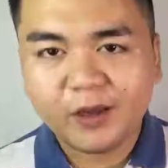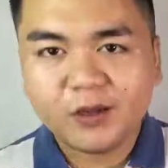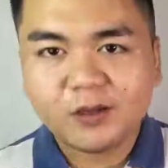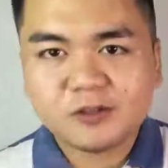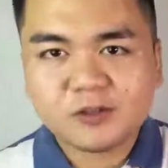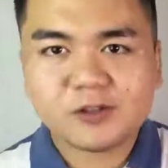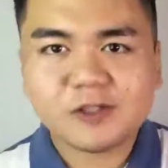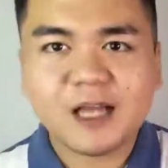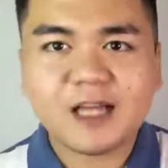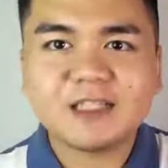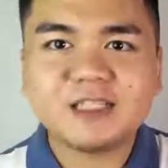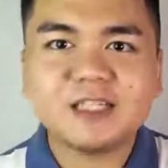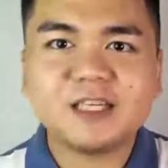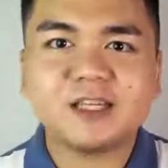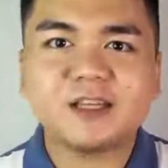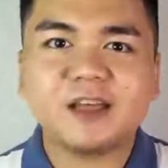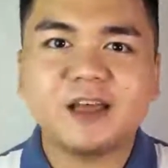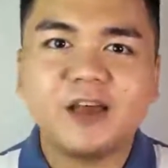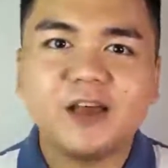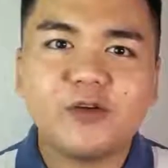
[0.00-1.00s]
So that's
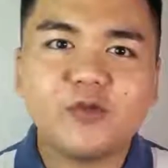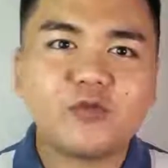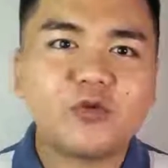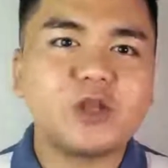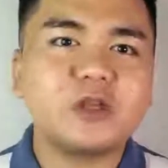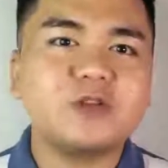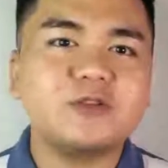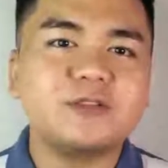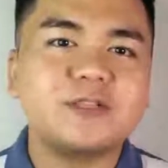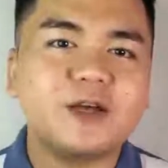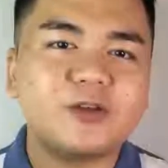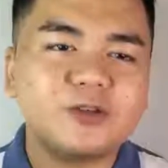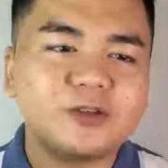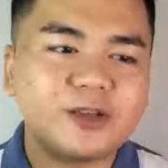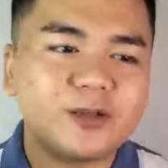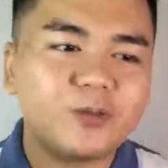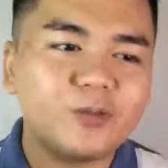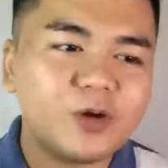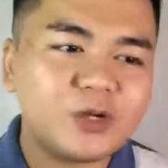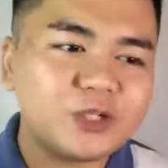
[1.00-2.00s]
it. If you want to
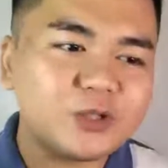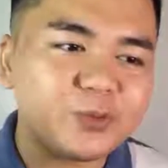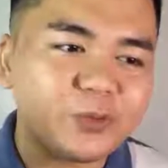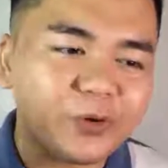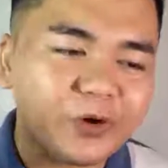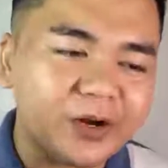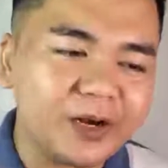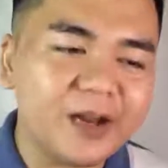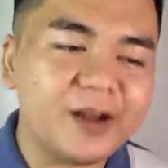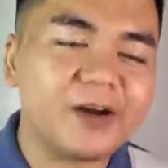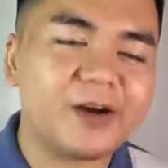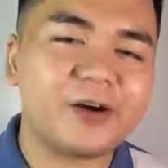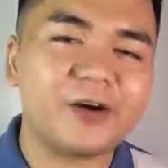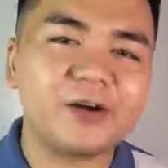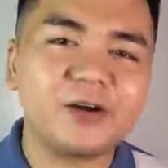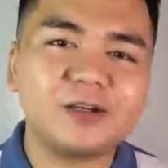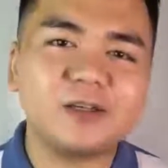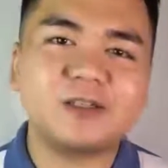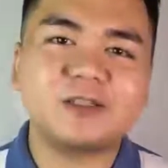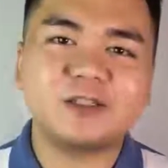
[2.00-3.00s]
sound much more
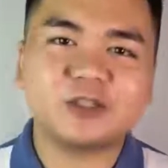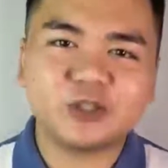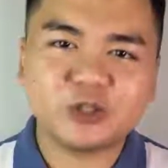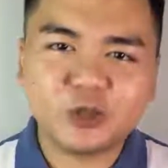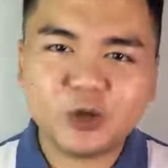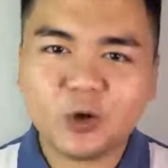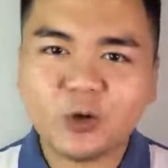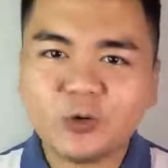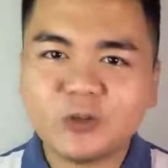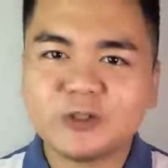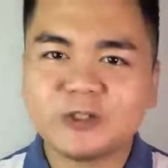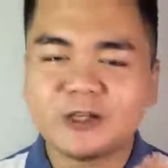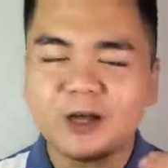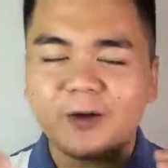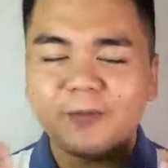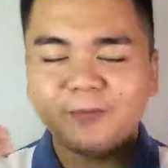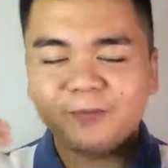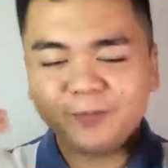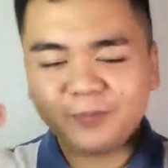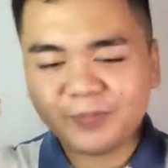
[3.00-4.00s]
clearer, do
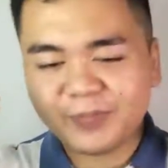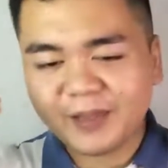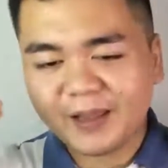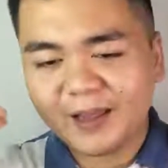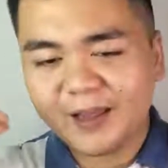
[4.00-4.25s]
some